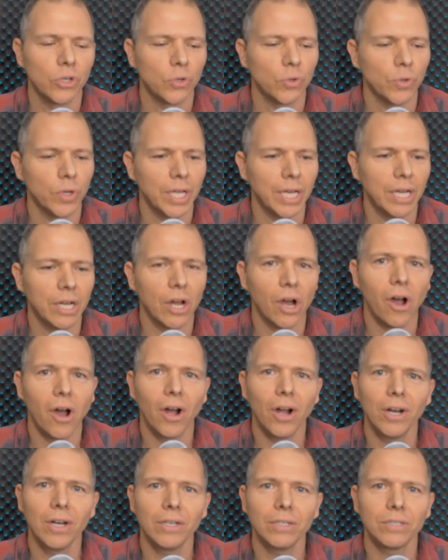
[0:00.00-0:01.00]
created a
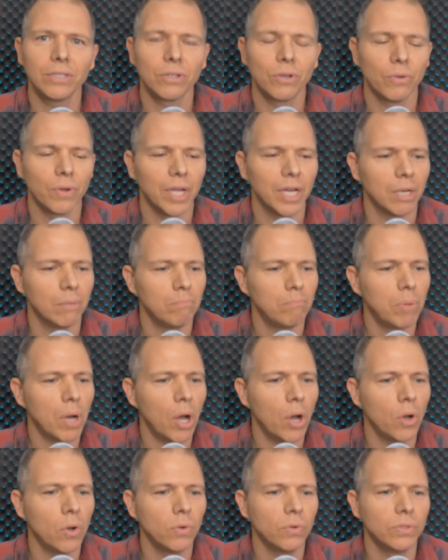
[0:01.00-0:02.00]
heart, created
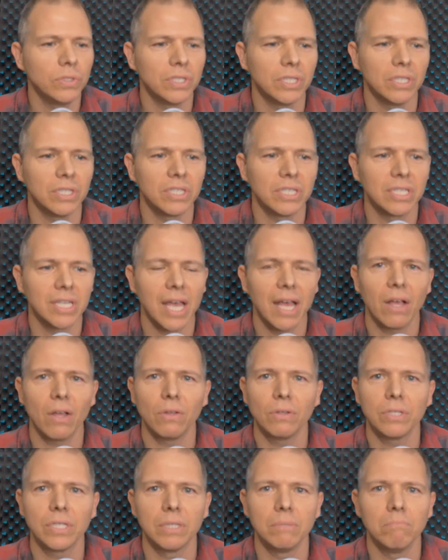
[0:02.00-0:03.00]
bones and
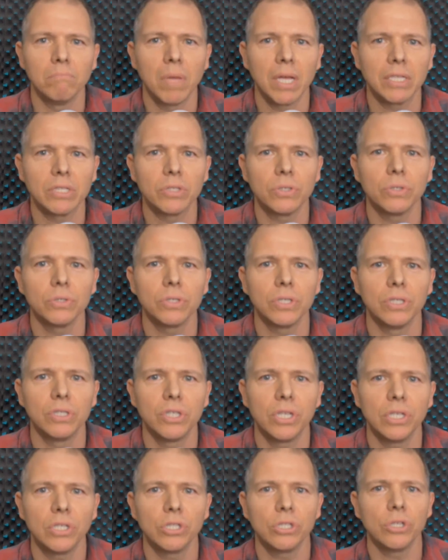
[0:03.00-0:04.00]
cells and muscles and
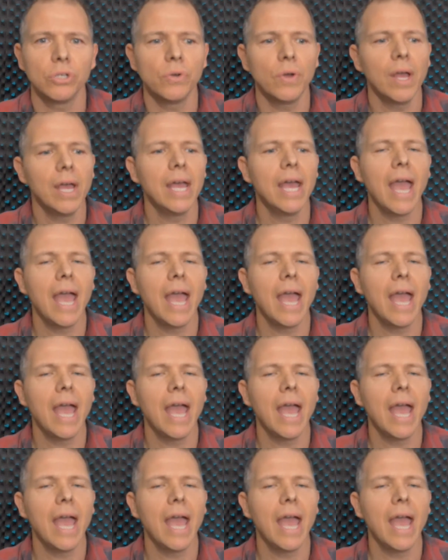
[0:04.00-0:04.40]
tissue,